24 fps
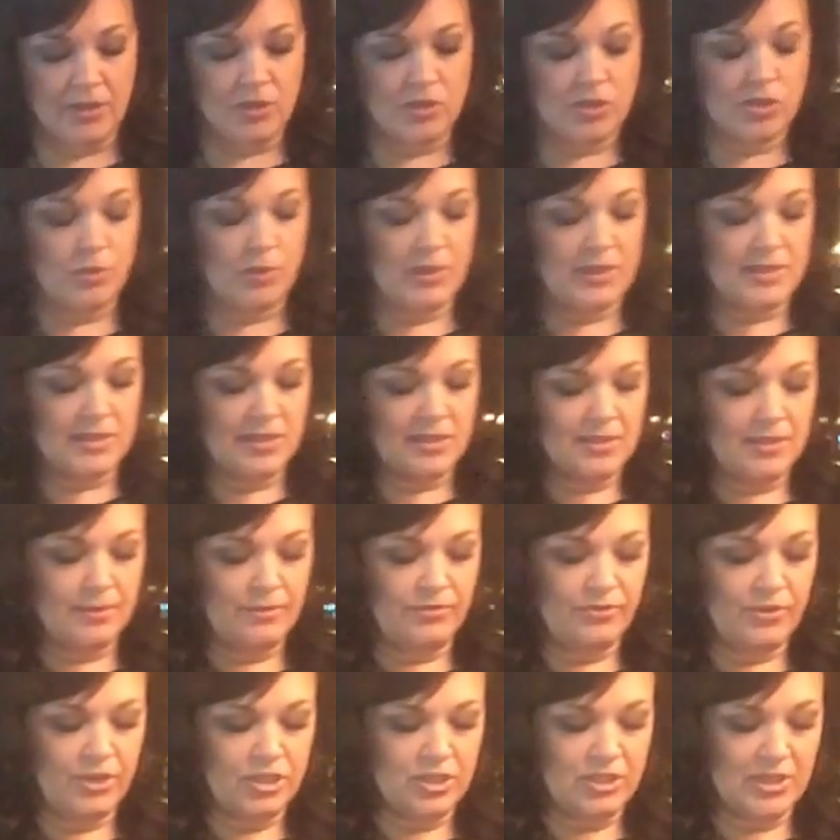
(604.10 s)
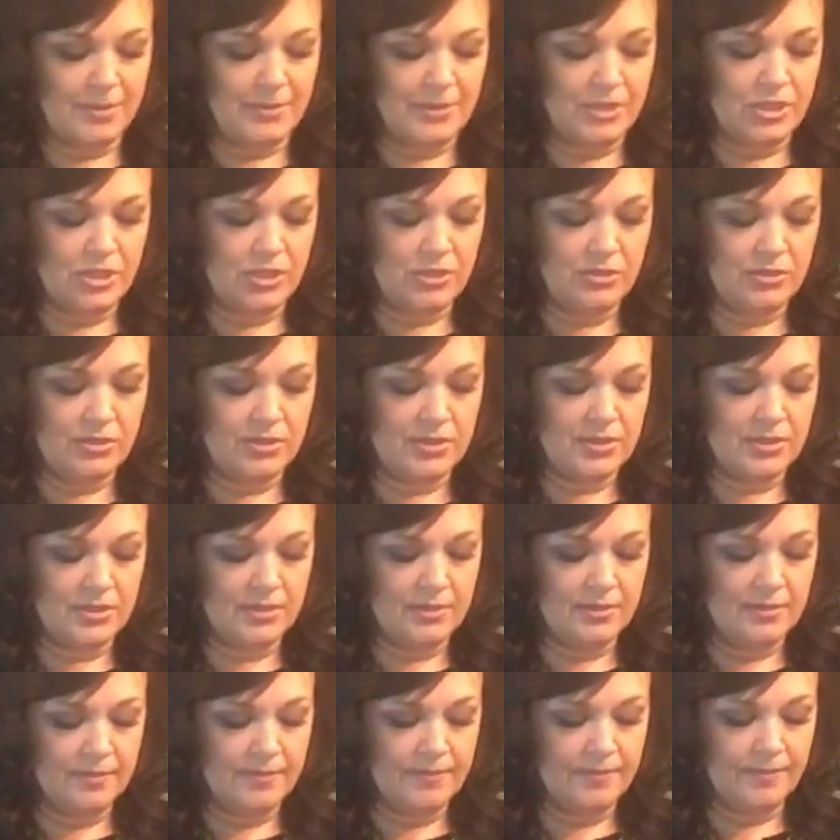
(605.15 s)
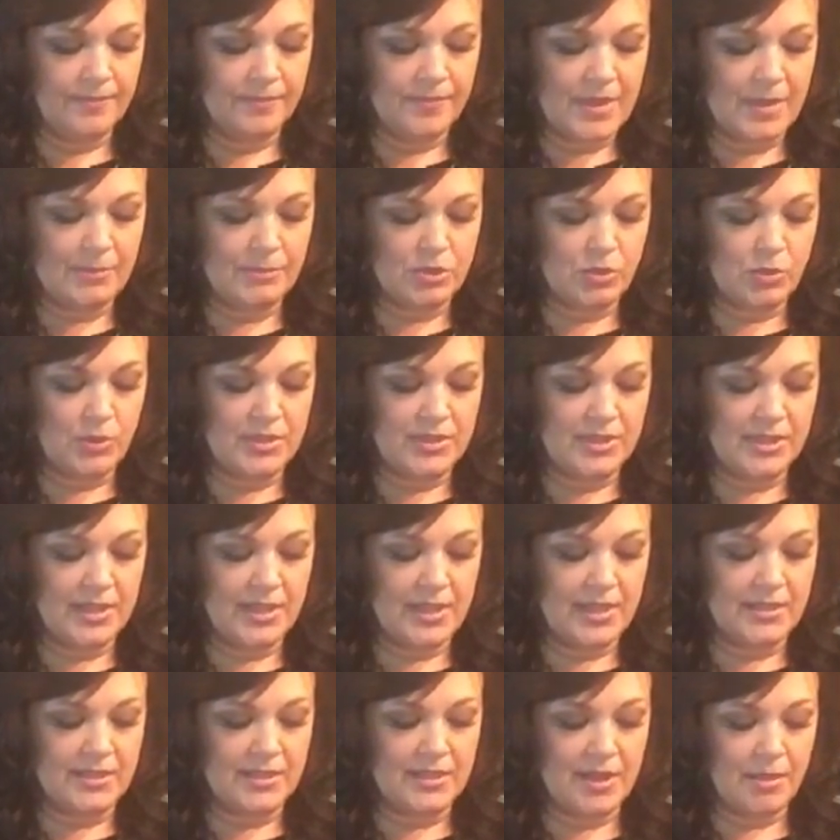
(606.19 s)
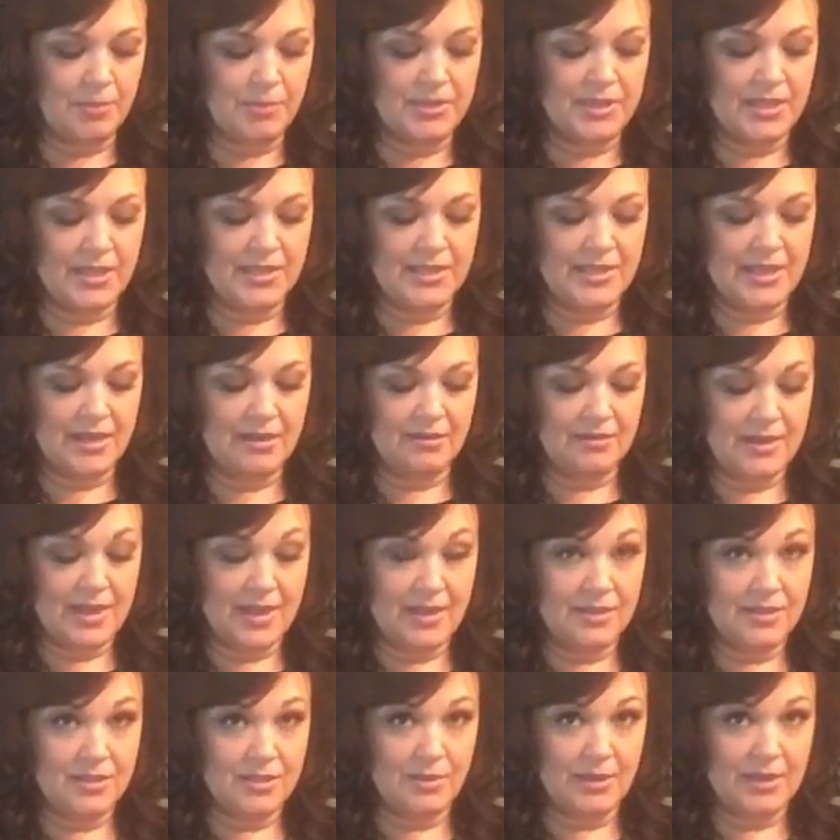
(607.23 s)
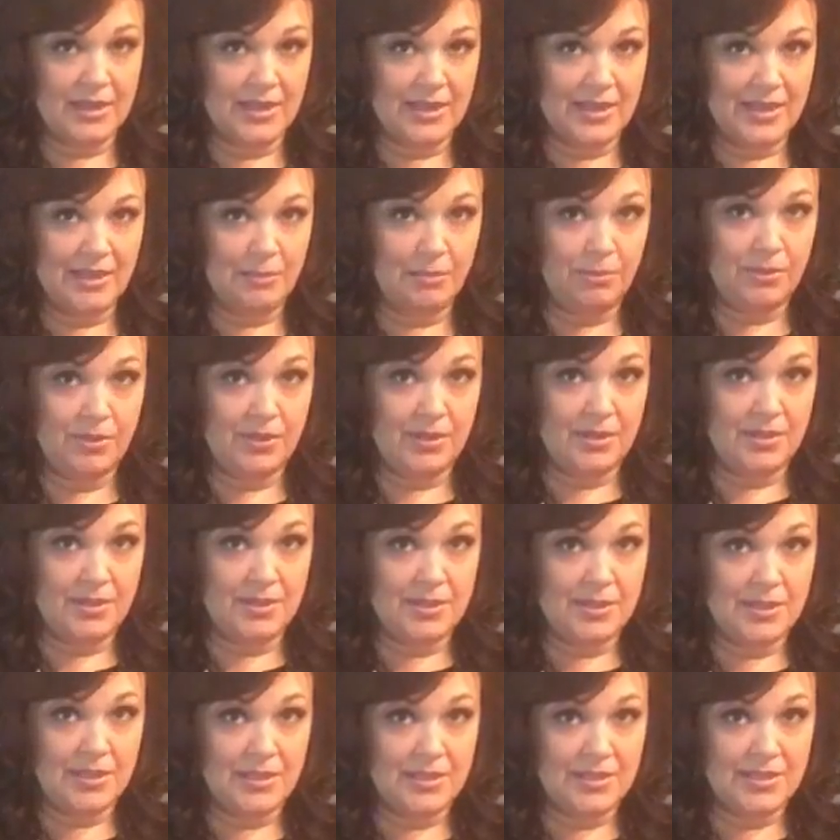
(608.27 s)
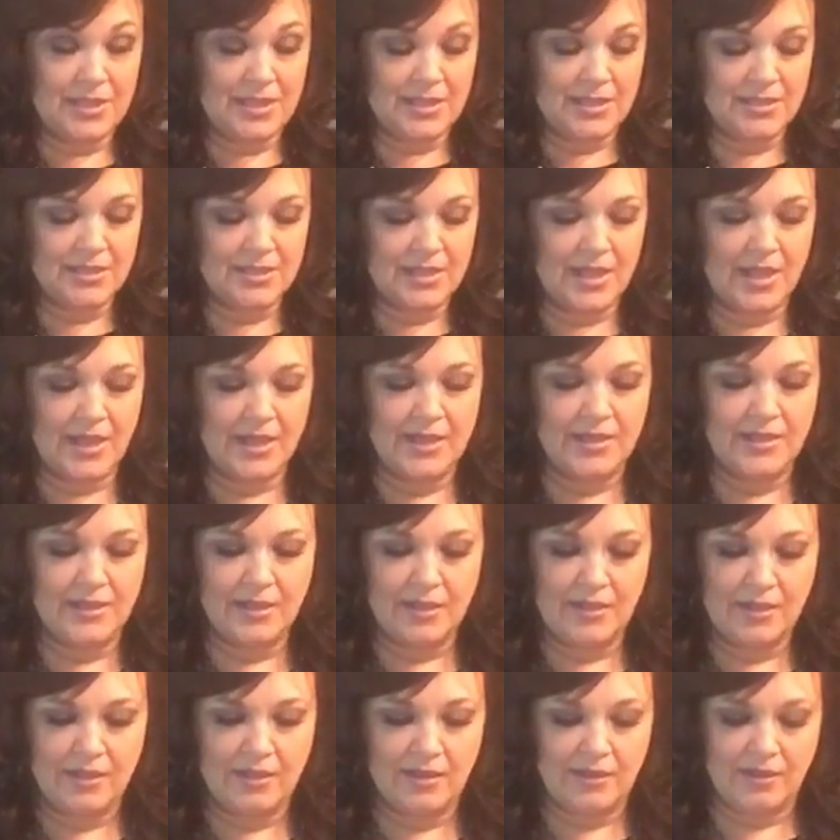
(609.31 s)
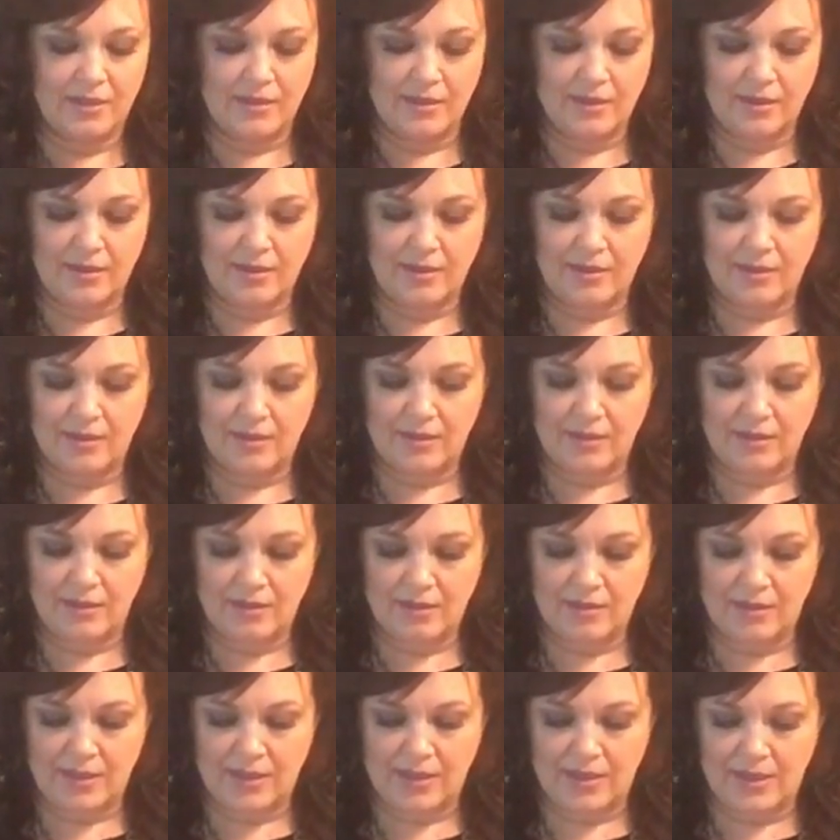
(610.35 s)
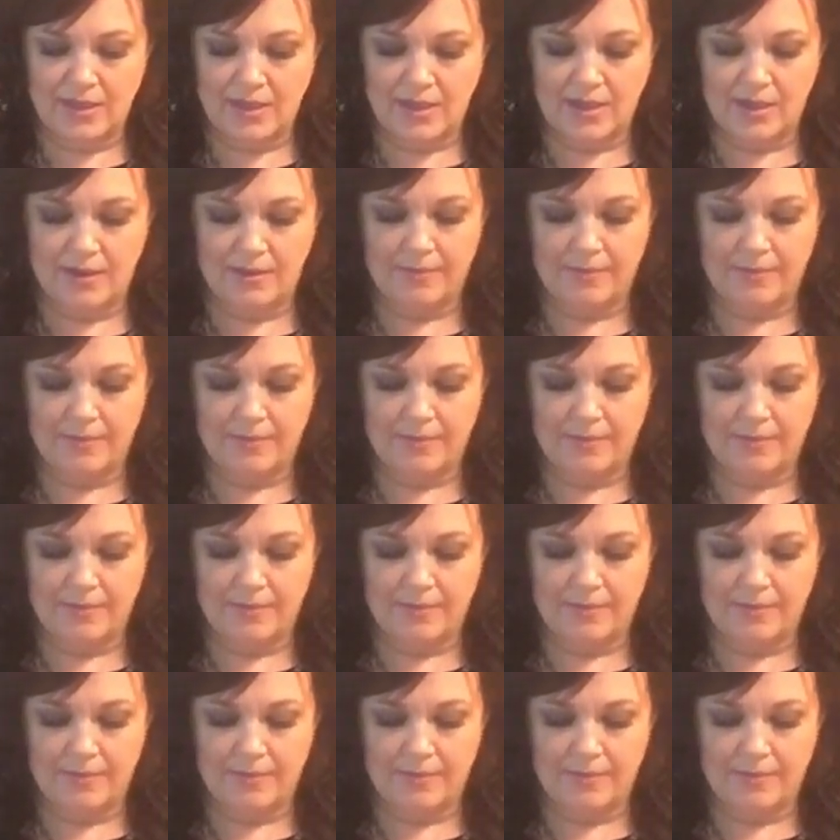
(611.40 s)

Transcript: Squeeze in some fresh lemon juice. I'm squeezing it upside down, yes, so I can keep the seeds inside the